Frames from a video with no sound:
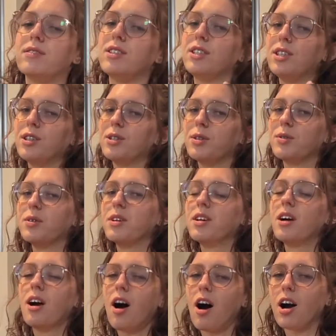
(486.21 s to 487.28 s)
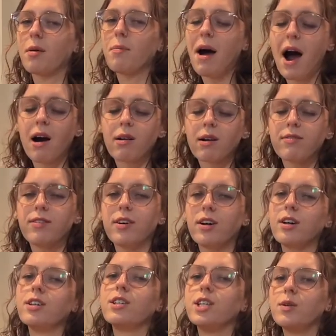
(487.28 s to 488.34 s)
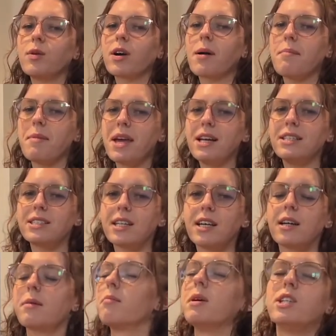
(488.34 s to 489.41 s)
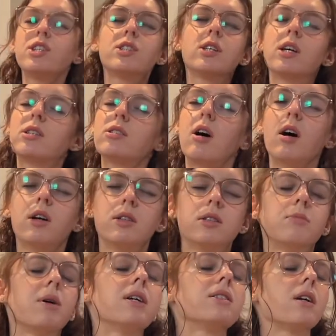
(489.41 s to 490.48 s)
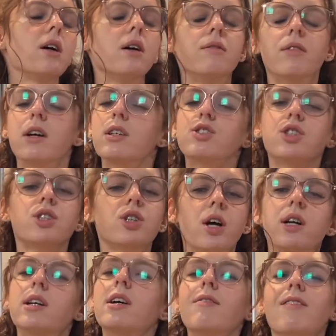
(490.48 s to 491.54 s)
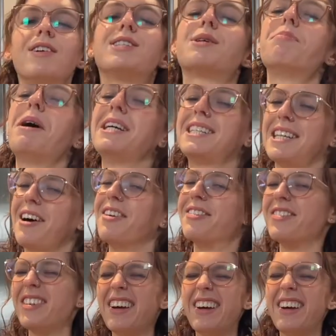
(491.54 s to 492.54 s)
You are powerful. You are amazing. Me just like talking to myself, like just trying to convince myself.